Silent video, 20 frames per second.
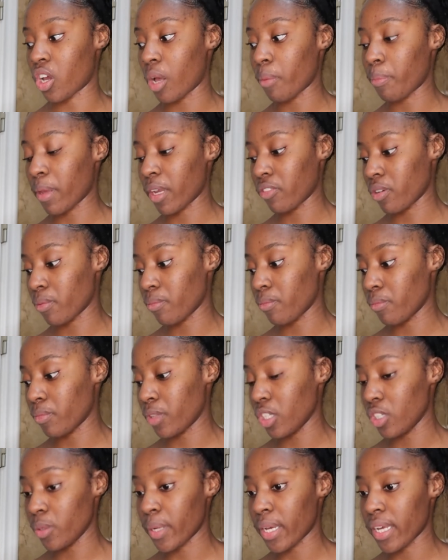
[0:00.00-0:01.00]
got back from
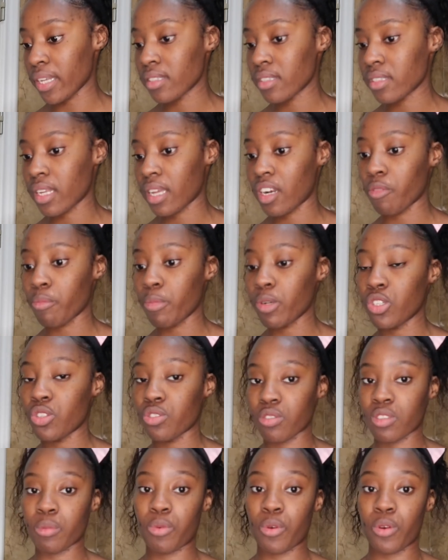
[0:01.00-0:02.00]
the US, and I've been
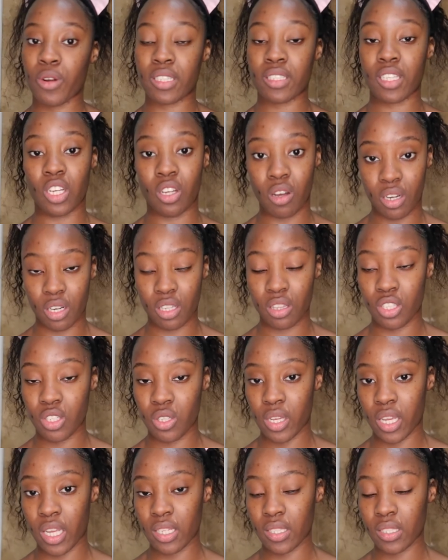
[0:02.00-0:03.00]
using the products I got in
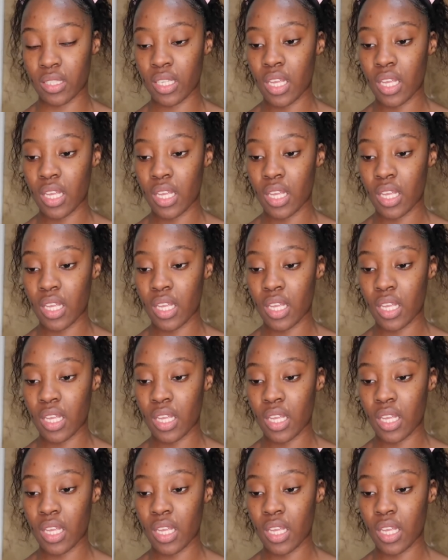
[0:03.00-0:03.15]
the US